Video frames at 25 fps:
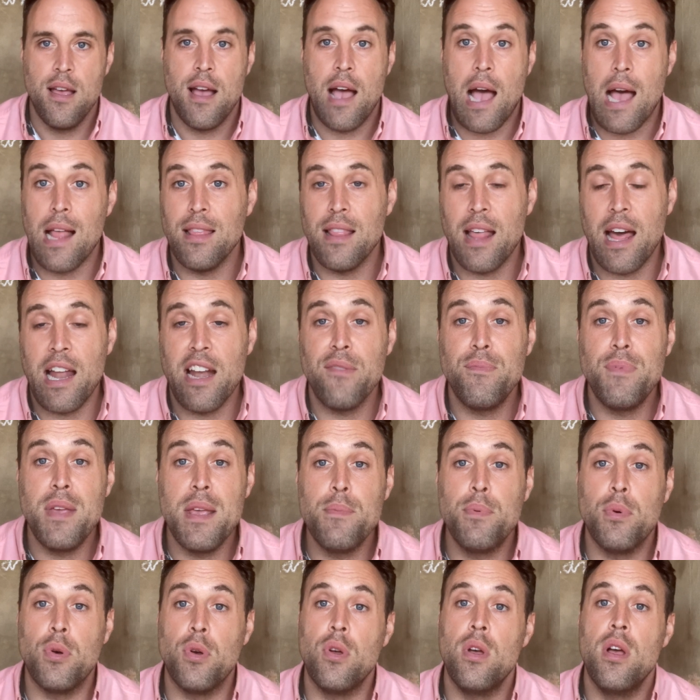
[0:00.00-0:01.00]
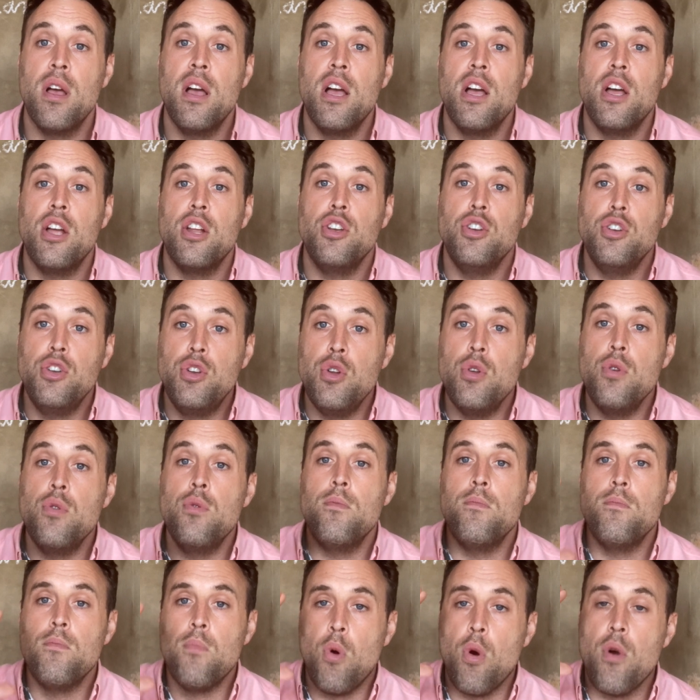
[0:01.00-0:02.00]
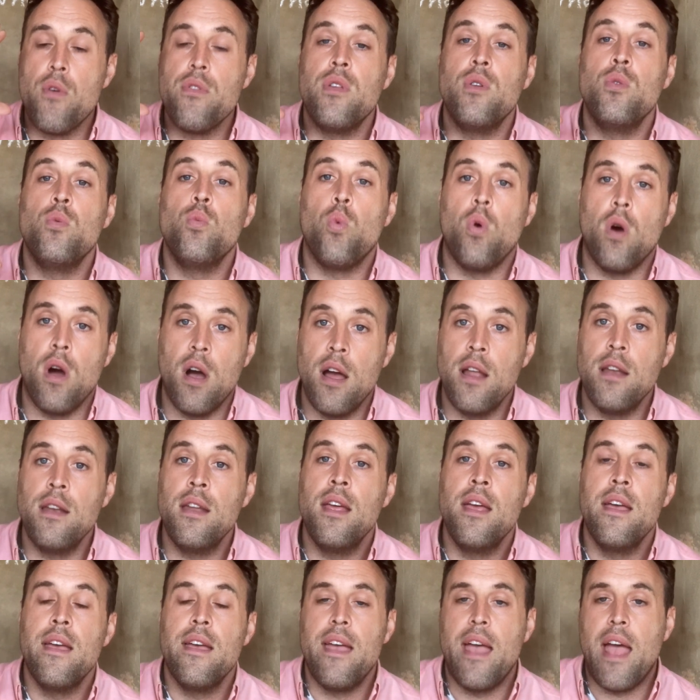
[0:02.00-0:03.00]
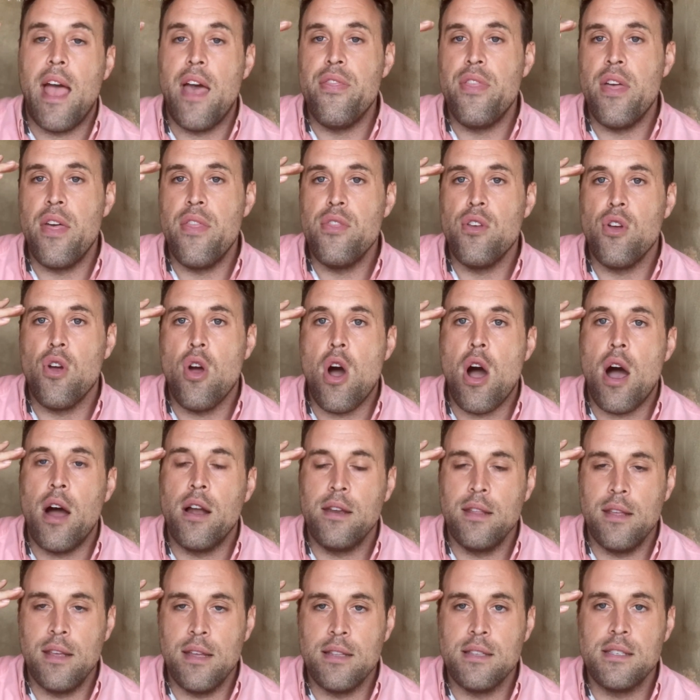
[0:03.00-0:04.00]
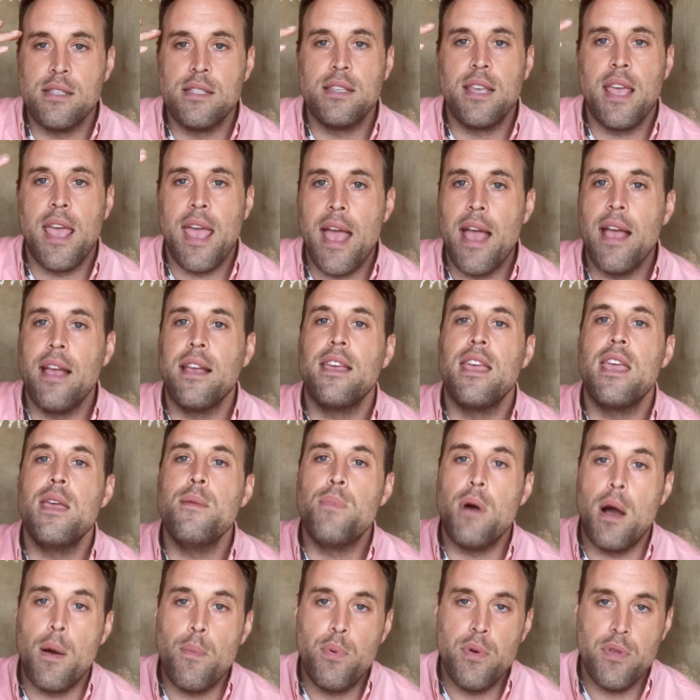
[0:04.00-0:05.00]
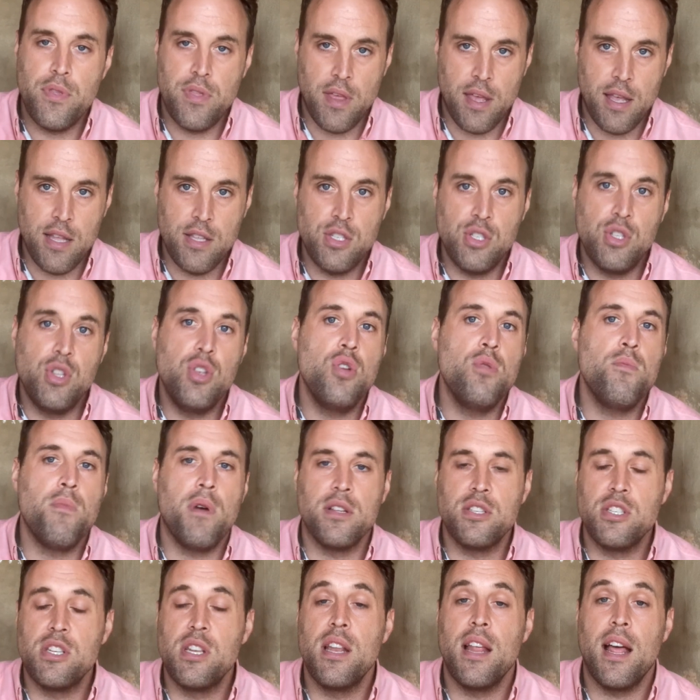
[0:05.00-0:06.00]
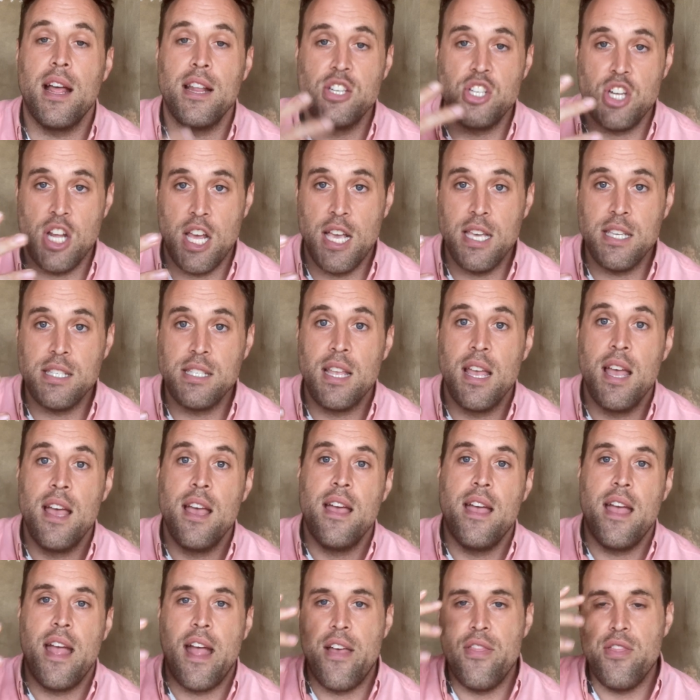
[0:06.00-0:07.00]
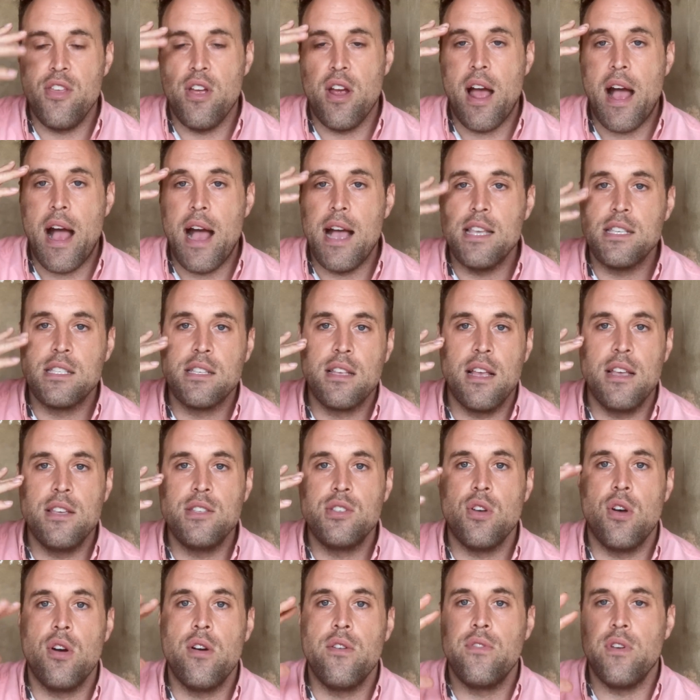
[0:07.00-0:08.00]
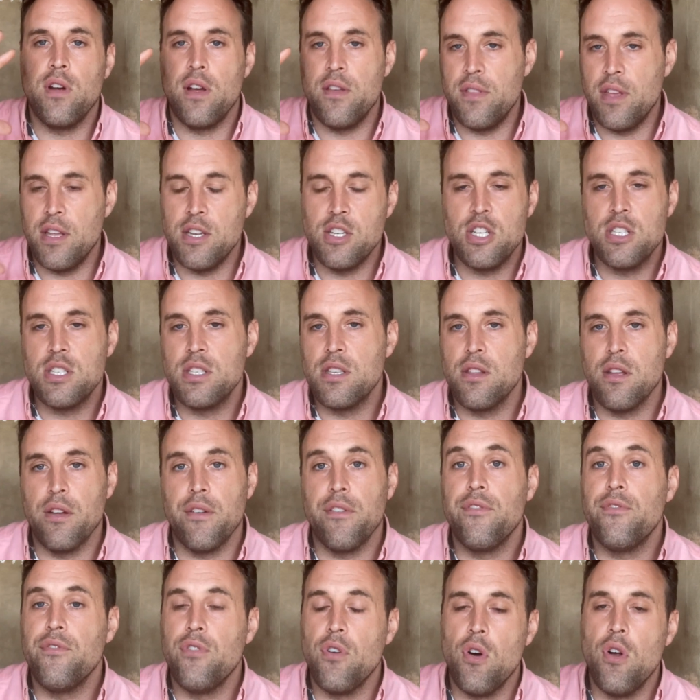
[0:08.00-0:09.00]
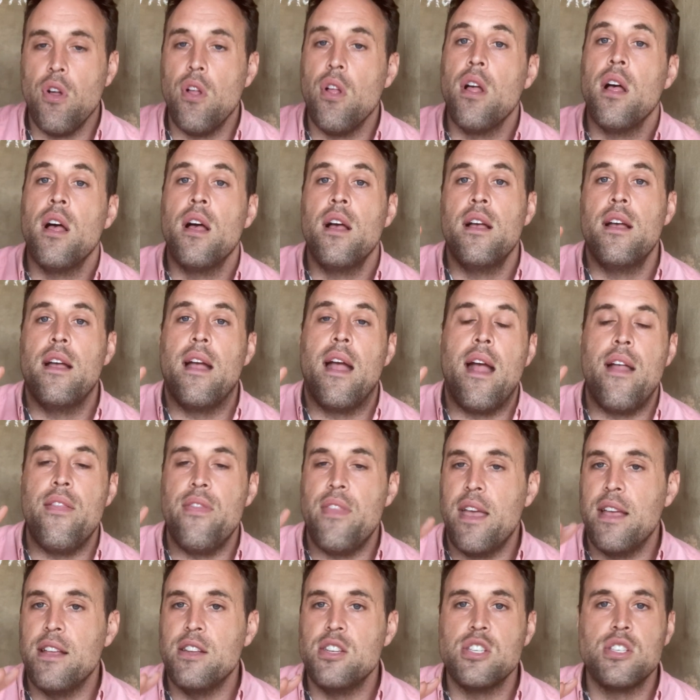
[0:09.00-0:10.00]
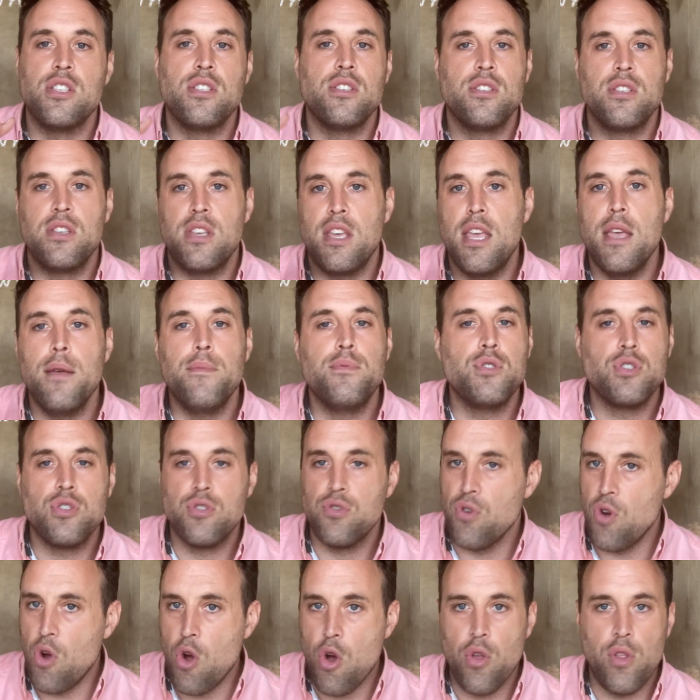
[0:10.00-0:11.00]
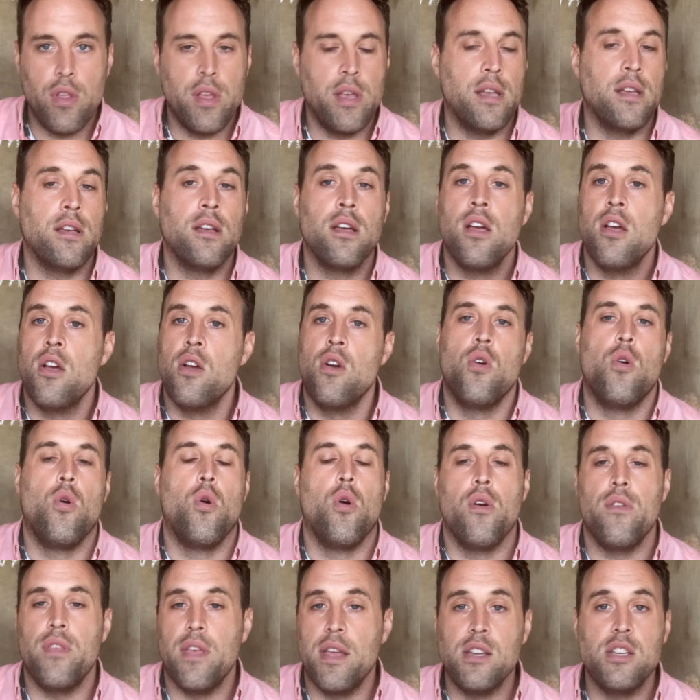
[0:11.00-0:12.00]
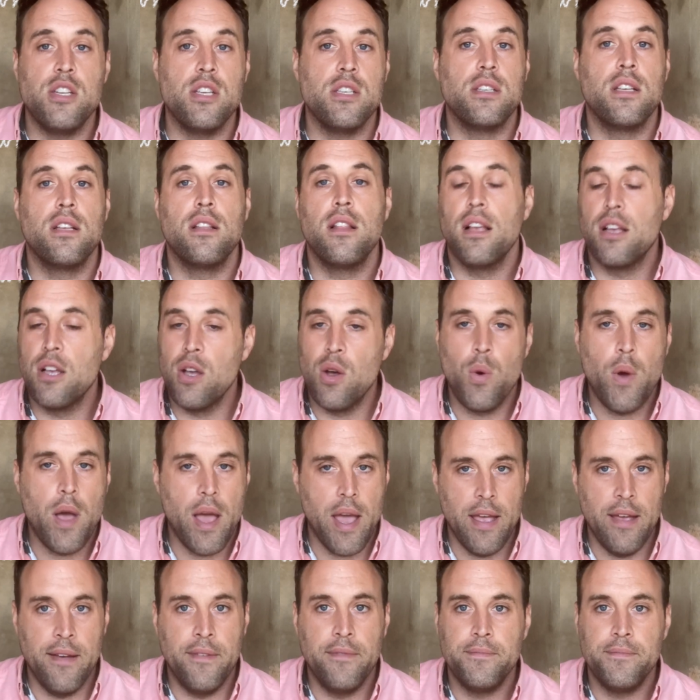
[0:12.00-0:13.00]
A lot of people do more than one, and then their audience can't keep up with it. It's too much to digest, and their eyes glaze over, and they're full, and they just keep scrolling, or they just click away,